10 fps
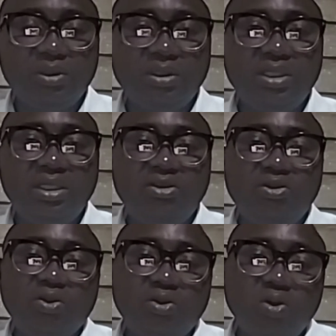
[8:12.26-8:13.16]
It's
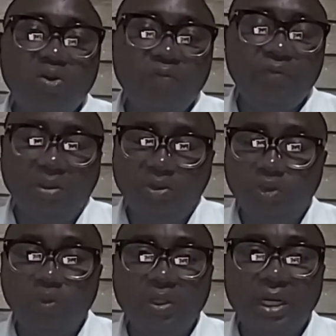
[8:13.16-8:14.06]
so obvious,
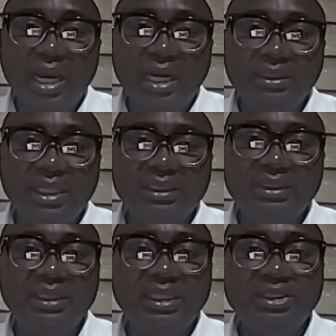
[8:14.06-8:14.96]
so glaring that
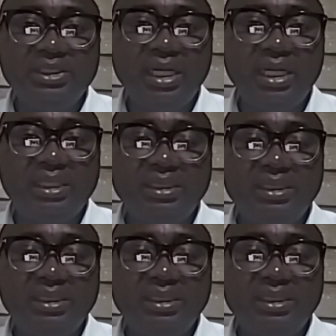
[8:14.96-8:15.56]
Nigeria